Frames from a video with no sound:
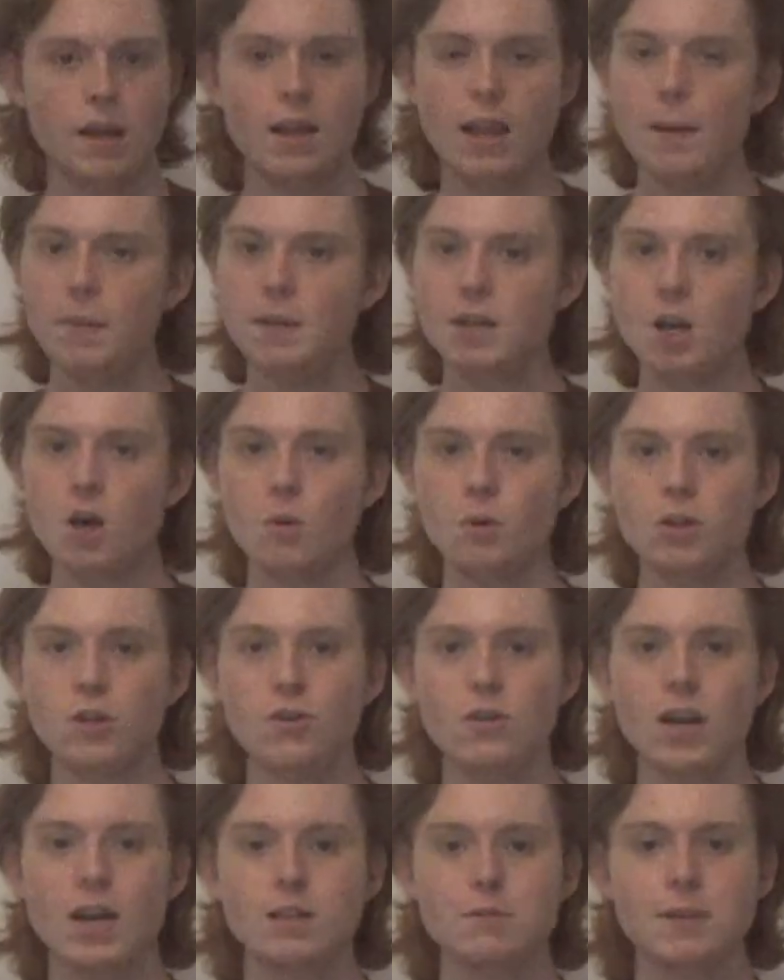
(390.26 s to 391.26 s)
Let me know what
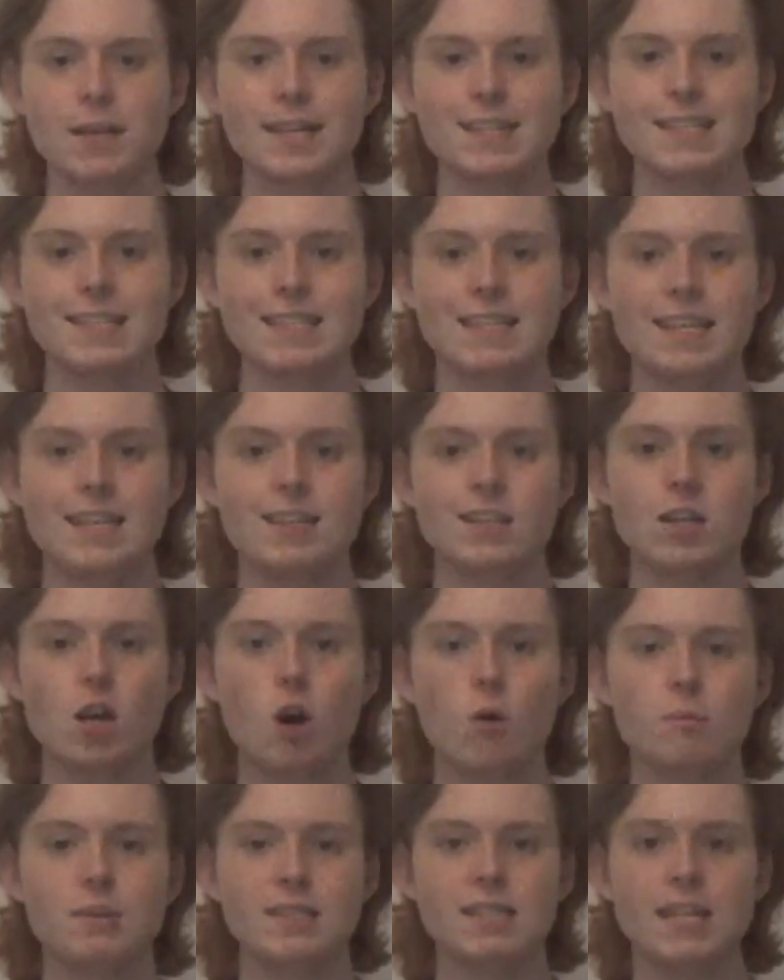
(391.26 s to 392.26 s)
you guys like to see in the
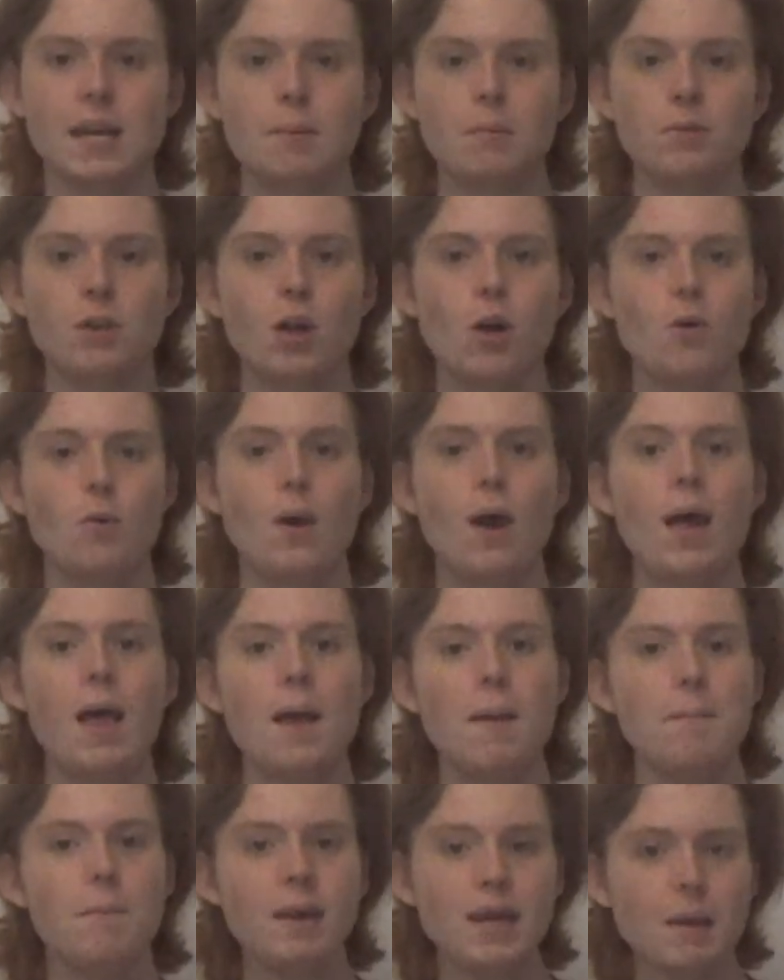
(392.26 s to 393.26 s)
comments down below.
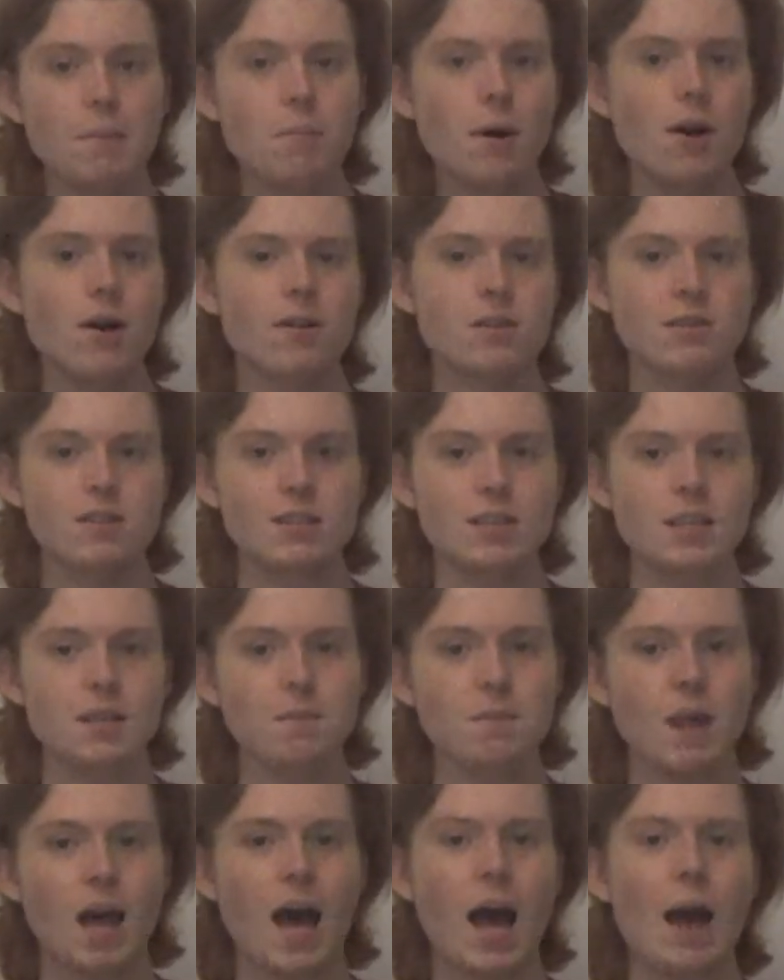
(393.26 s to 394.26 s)
Me
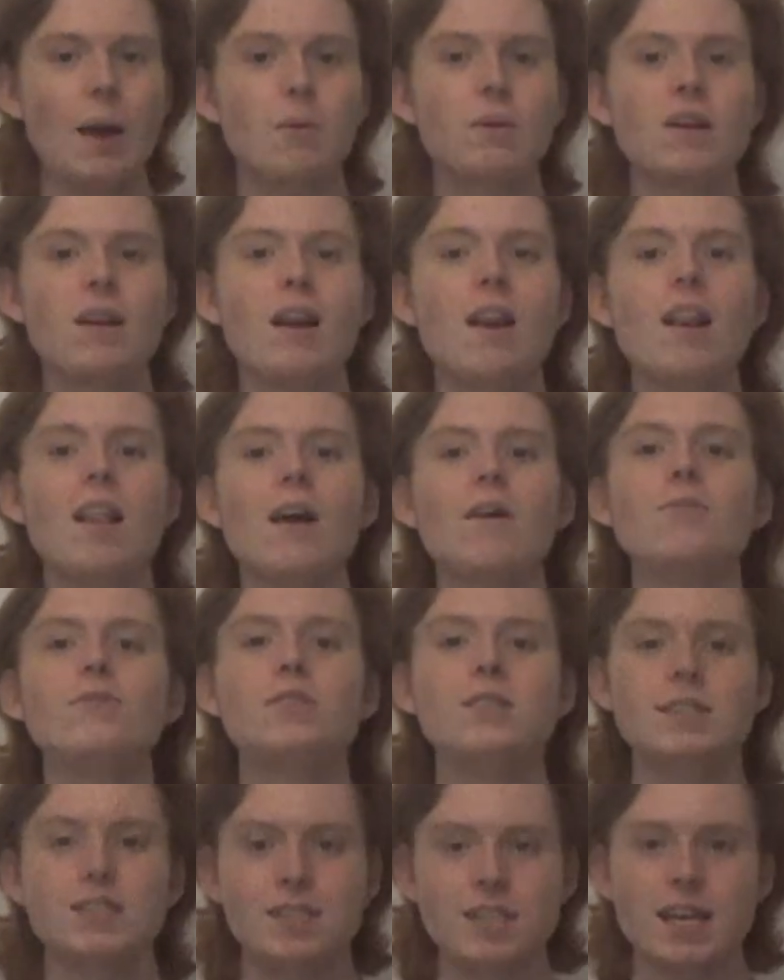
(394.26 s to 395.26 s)
personally, I would love
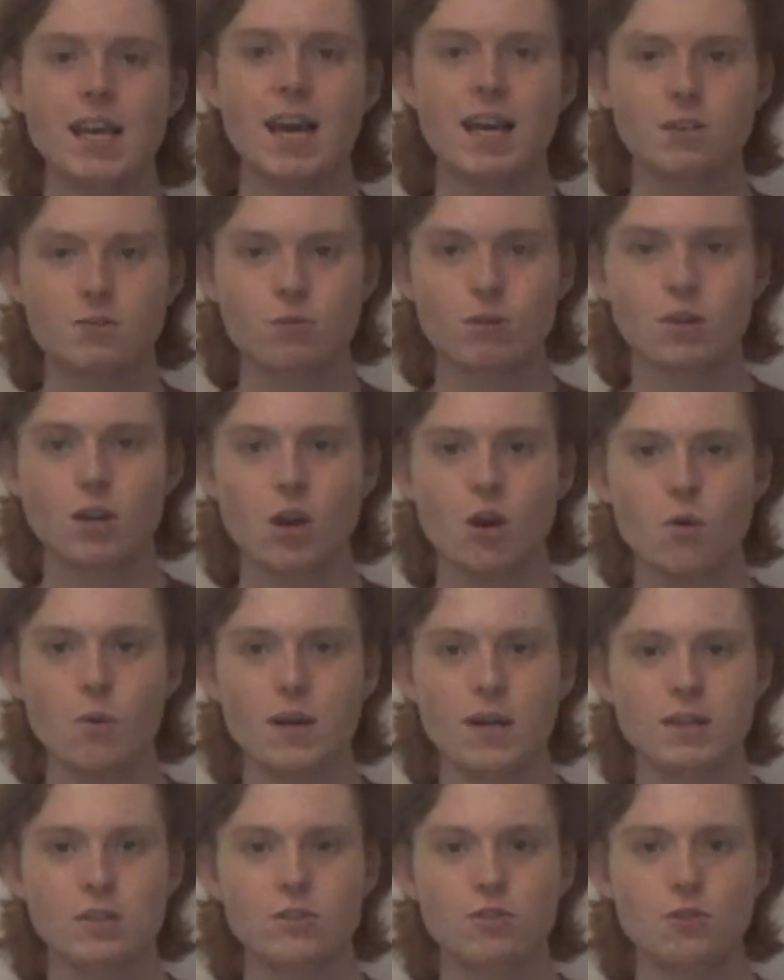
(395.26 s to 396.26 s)
to see Ezra go
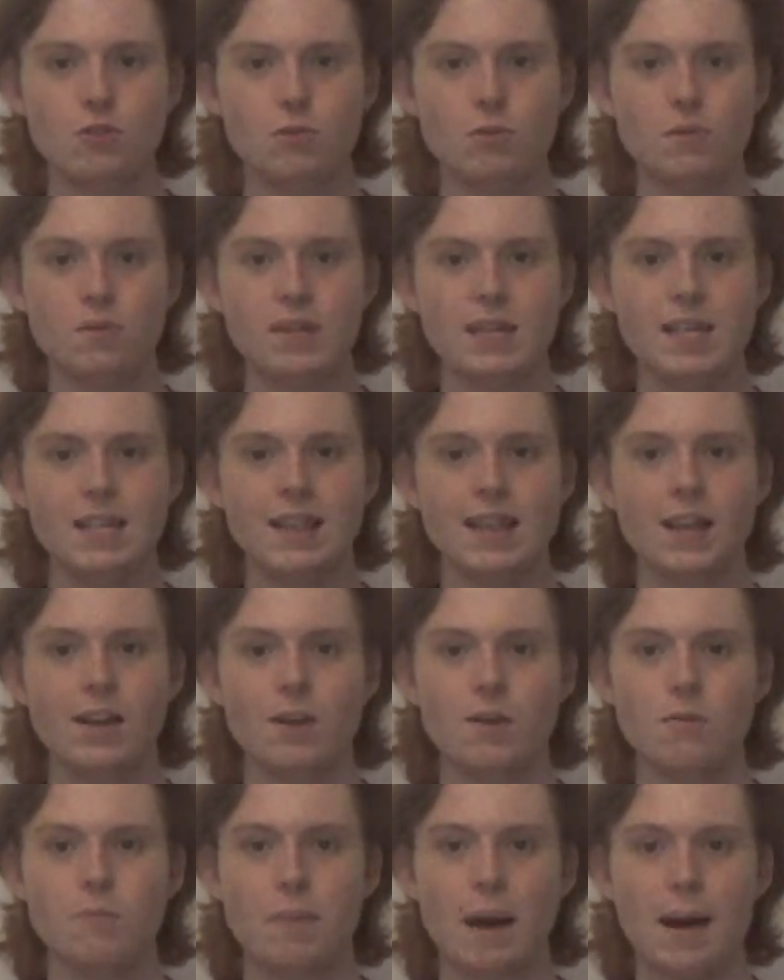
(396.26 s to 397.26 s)
into the
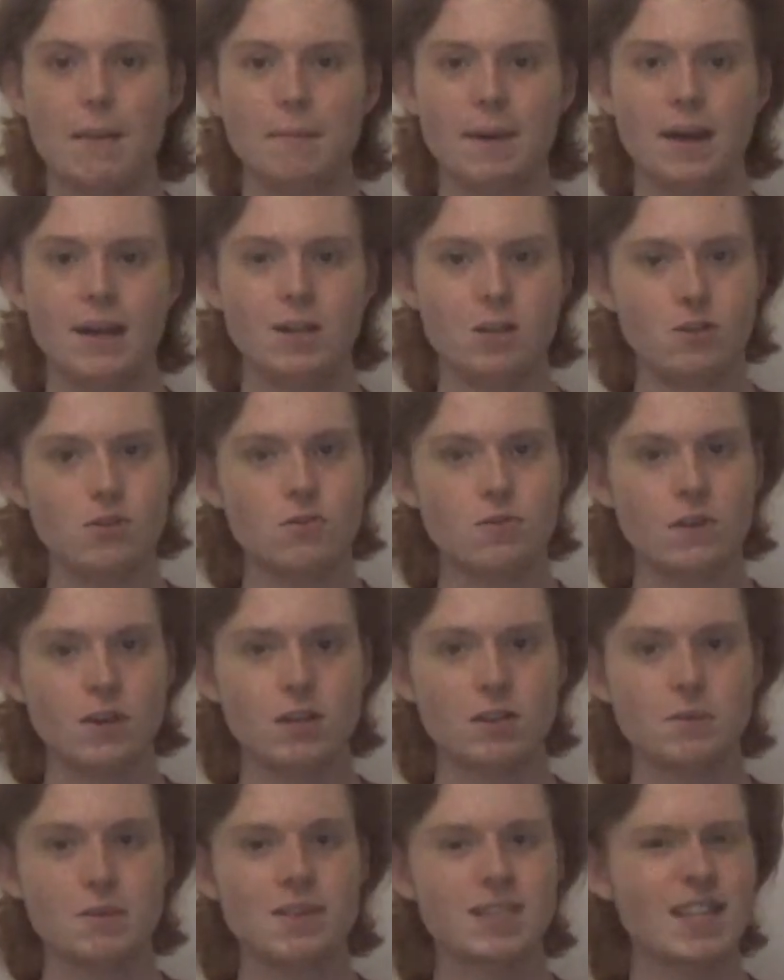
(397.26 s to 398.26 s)
Lego Batman
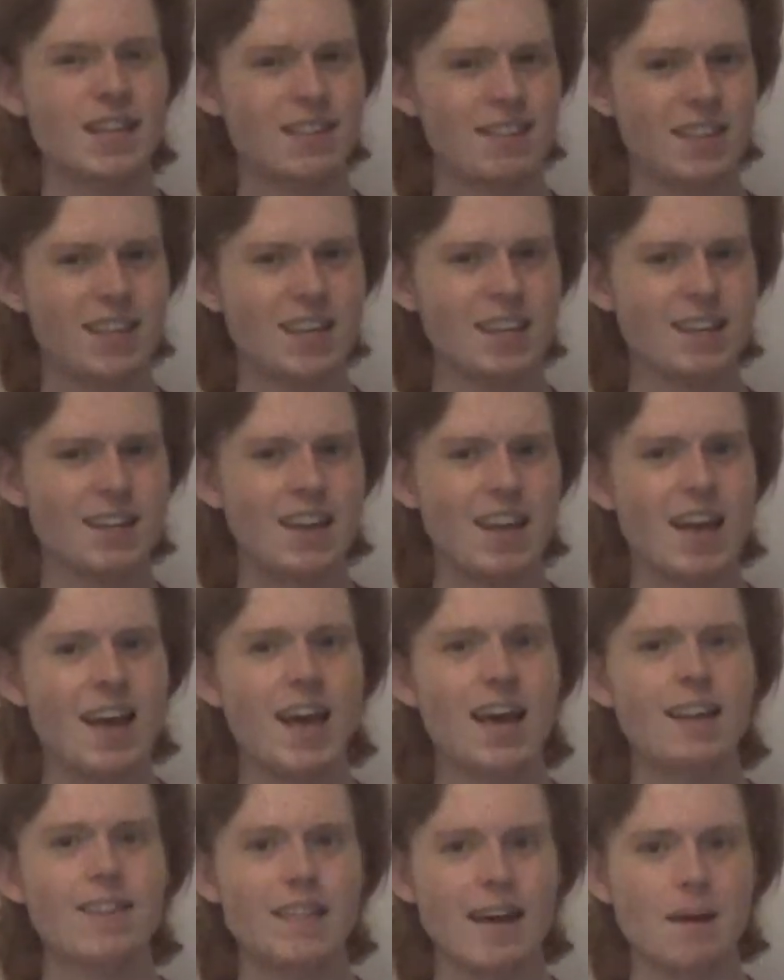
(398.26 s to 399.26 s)
universe because I think
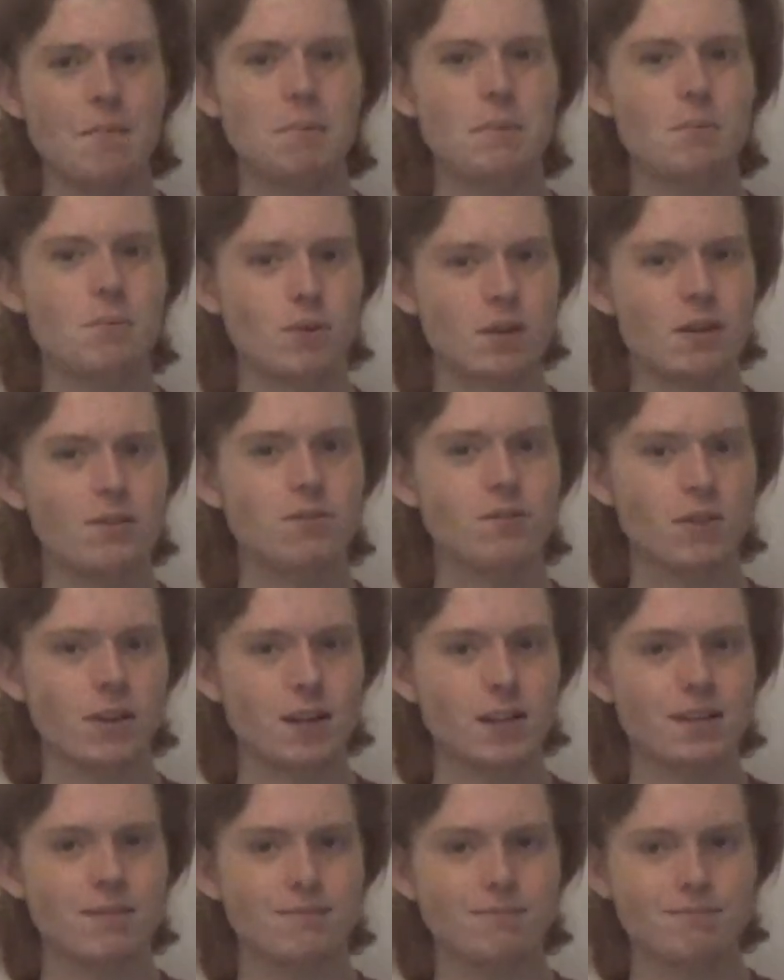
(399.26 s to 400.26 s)
that'd be pretty funny.